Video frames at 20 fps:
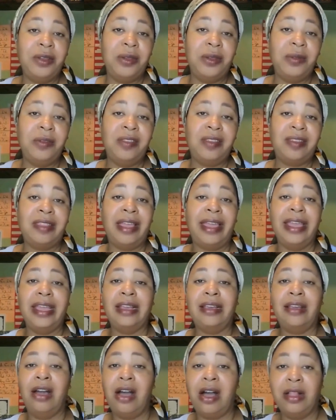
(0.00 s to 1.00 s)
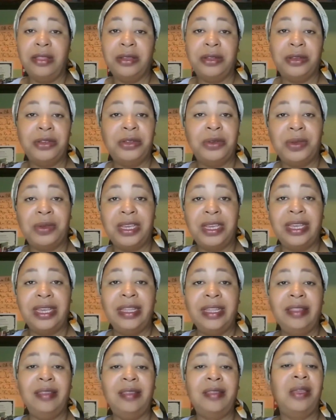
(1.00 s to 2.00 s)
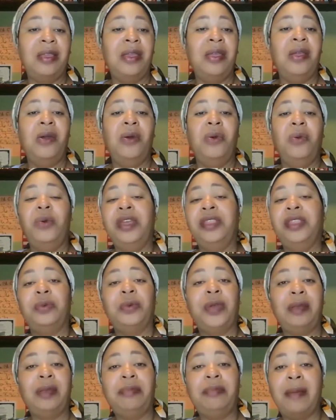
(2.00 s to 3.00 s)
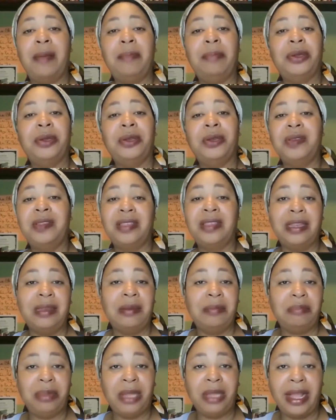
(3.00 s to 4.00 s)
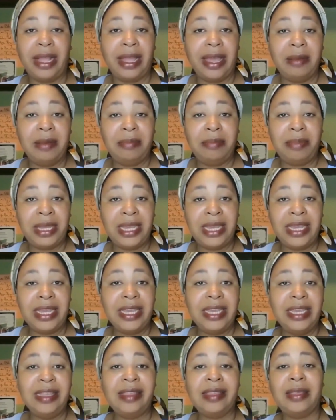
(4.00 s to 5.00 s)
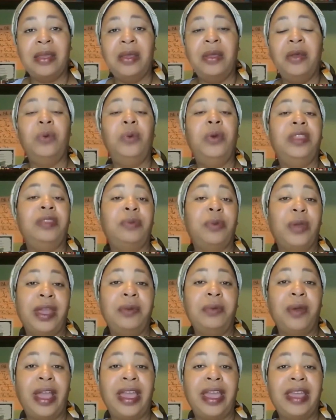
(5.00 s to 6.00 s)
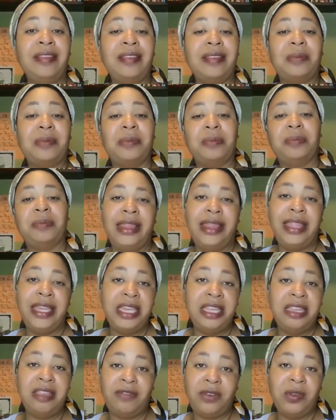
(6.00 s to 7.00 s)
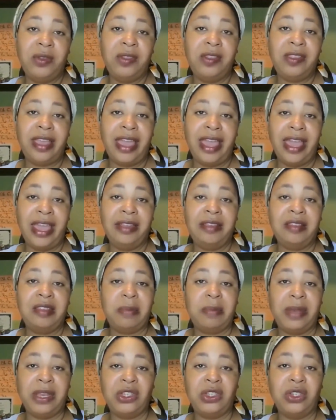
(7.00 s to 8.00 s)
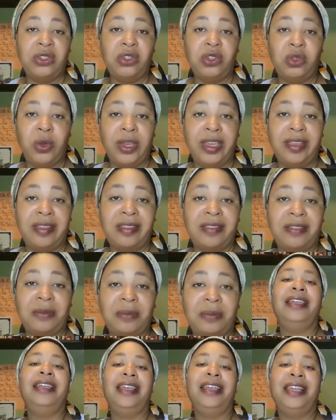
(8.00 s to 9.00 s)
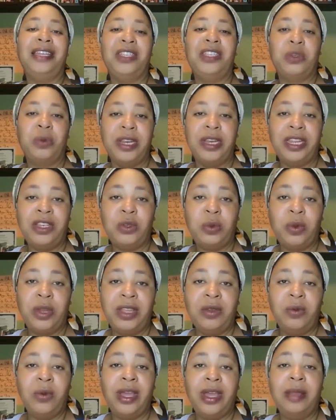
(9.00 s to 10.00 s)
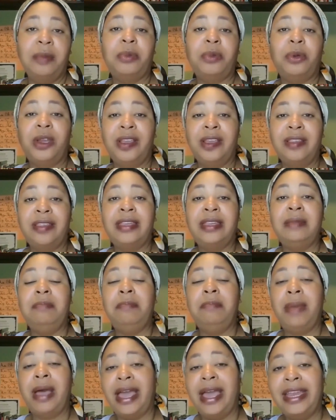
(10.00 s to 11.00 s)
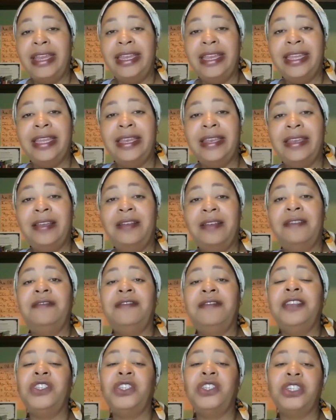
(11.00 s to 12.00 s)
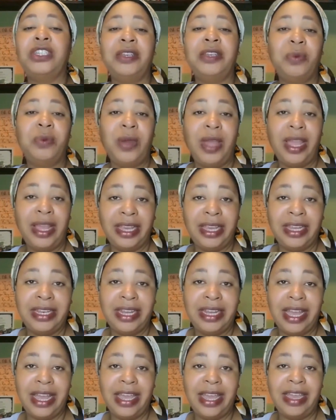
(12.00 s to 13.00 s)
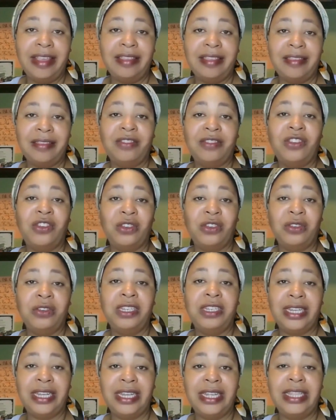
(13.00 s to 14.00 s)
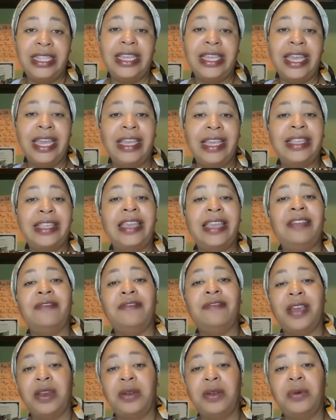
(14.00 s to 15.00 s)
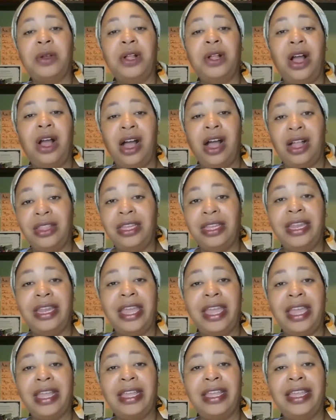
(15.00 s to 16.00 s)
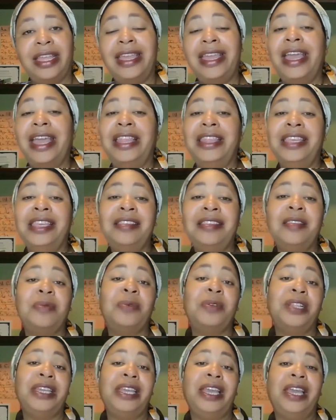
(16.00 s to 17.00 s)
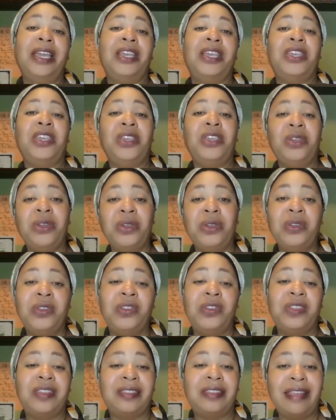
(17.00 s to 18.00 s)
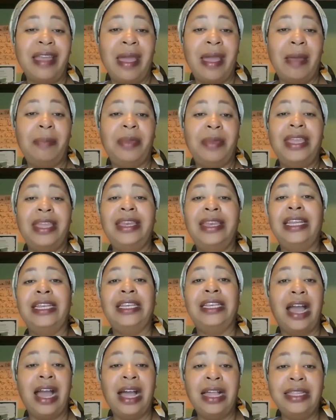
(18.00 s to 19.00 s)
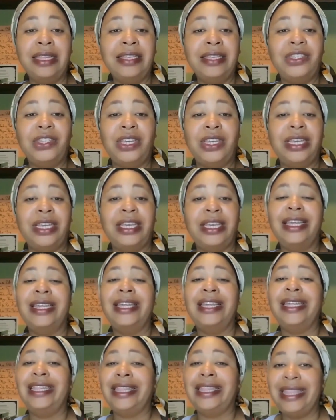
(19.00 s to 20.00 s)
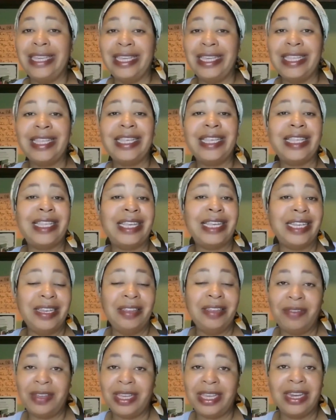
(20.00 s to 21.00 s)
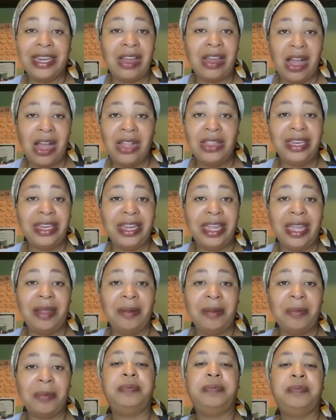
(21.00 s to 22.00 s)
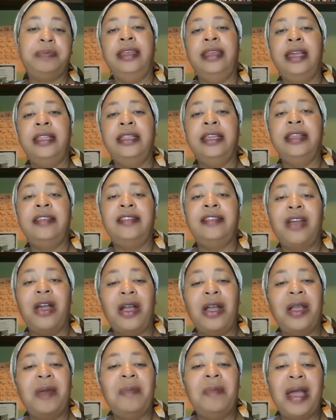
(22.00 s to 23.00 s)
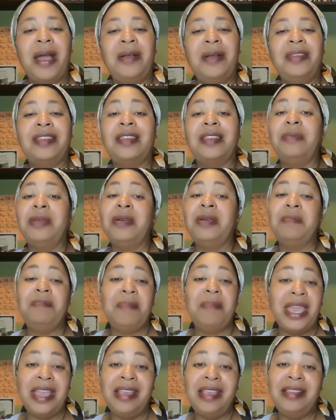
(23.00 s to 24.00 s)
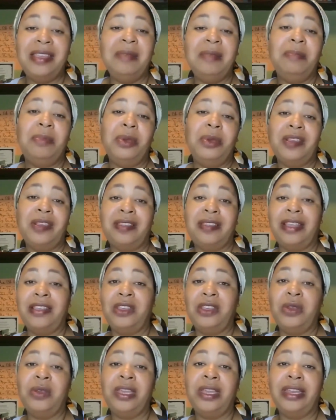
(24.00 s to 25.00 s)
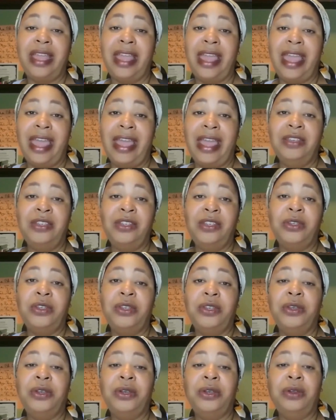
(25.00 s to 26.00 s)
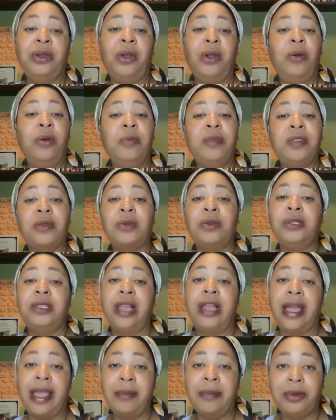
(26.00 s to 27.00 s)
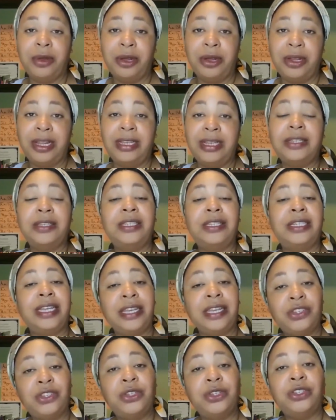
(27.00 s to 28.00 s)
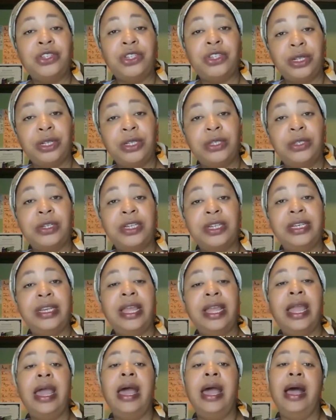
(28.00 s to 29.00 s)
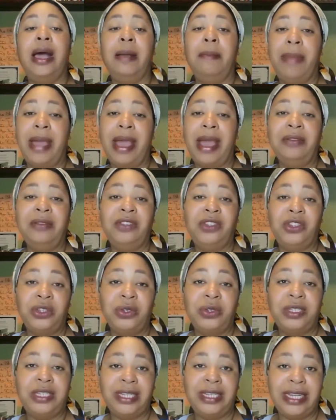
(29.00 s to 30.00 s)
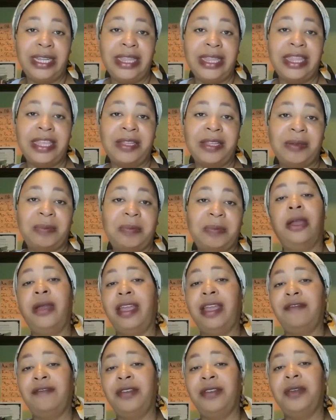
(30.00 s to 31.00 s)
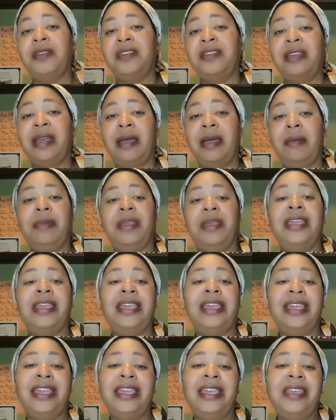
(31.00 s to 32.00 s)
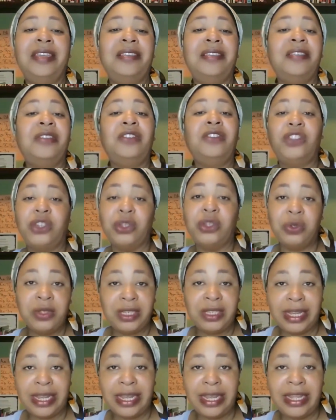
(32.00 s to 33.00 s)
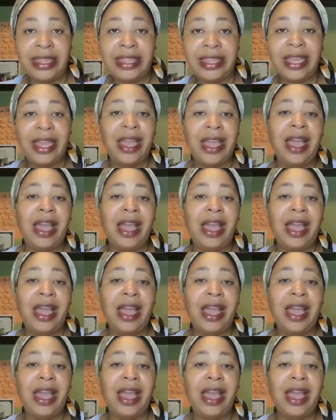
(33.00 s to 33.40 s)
foods like collard greens with red peppers and black-eyed peas with red rice. These foods add a special twist. In 2021, President Biden officially recognized Juneteenth as a federal holiday. And this is really a huge step in acknowledging this significant holiday. Now let's talk about some amazing books that you can add to your homeschool library to teach your children about Juneteenth. All right, first up is Juneteenth,